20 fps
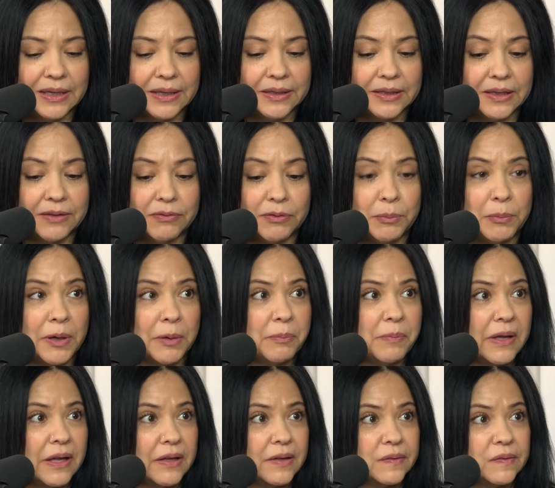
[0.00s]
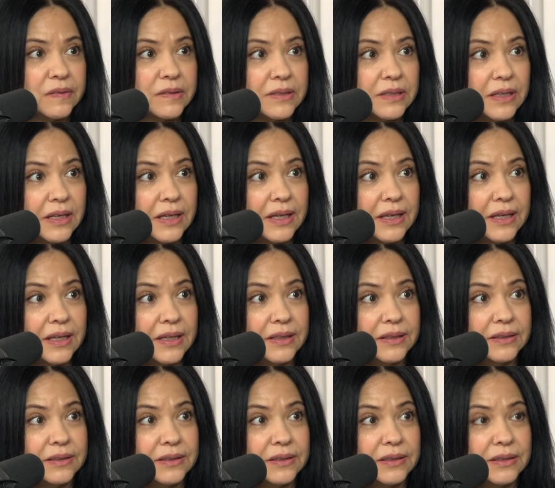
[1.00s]
give it my best.
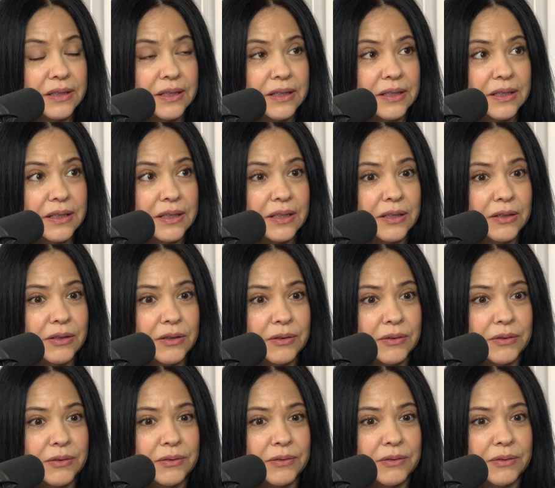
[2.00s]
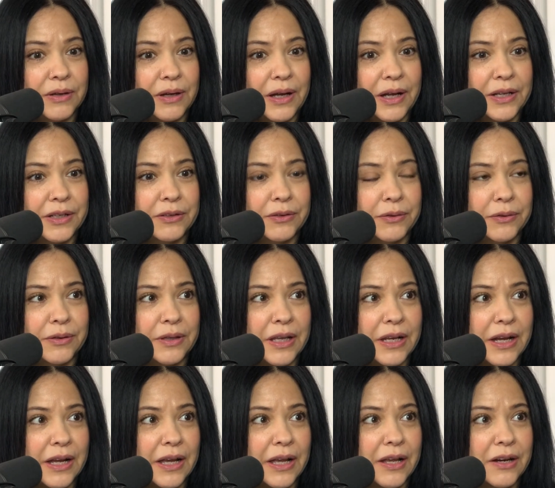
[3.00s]
And, I know
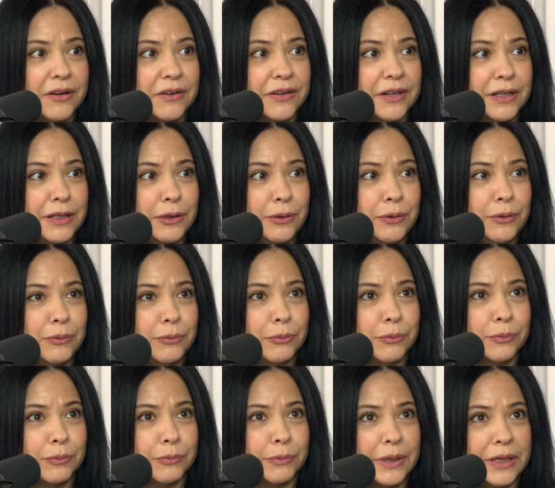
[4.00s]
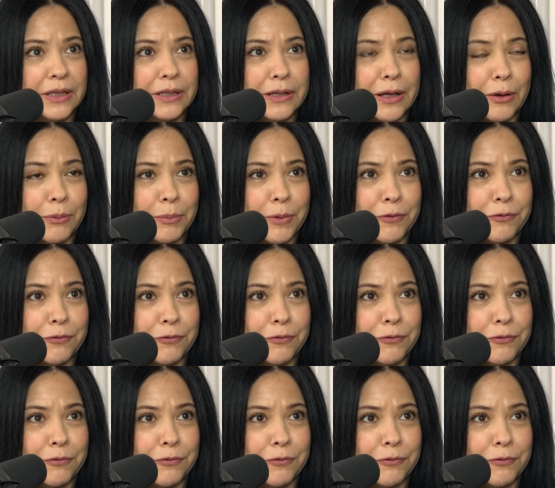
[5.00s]
that I had already written out my